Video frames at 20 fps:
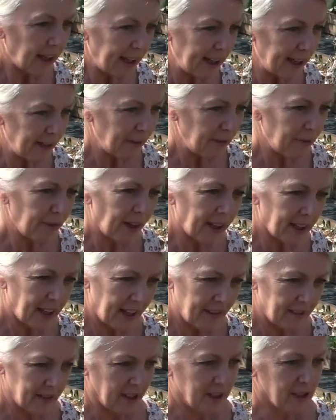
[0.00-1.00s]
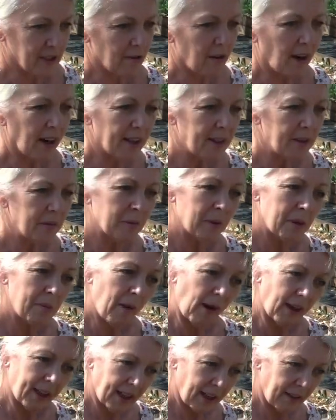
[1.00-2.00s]
if I get this right, we
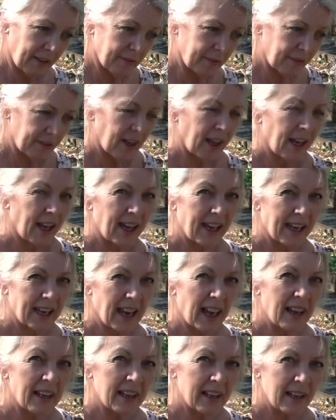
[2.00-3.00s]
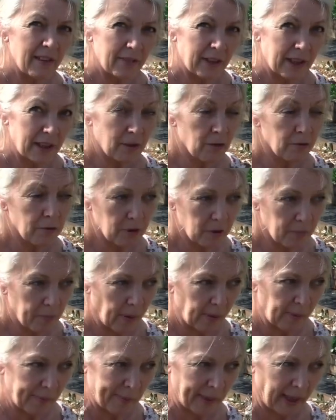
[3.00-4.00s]
might have a living
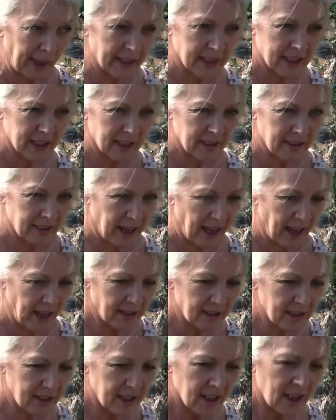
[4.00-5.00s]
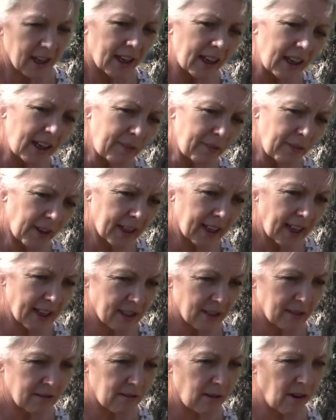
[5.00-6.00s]
rhubarb plant at the end. If I
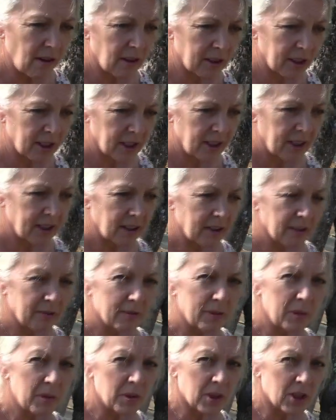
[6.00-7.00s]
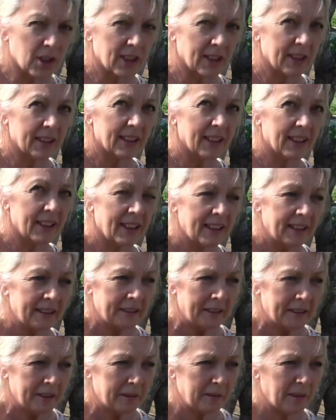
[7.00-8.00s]
get it wrong, unfortunately,
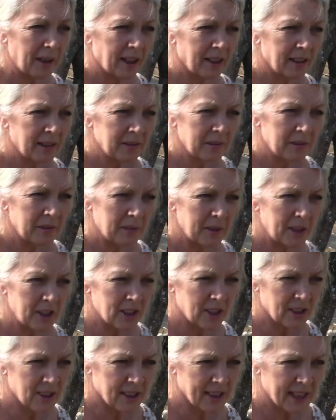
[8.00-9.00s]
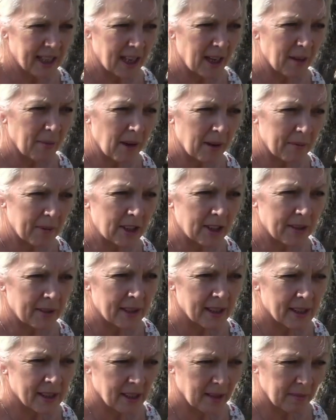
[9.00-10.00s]
well, we shall see. I might be
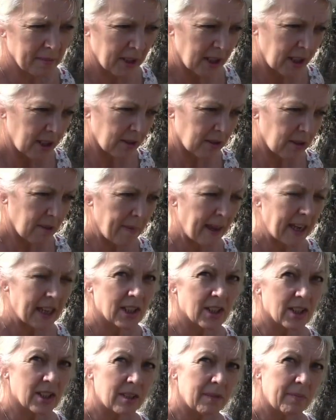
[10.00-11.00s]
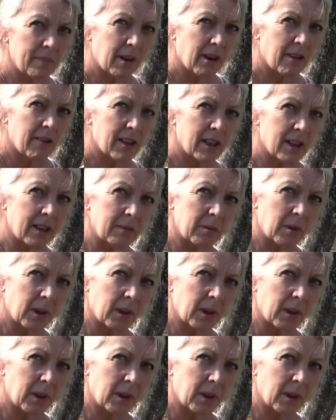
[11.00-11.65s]
doing some cremation, burying,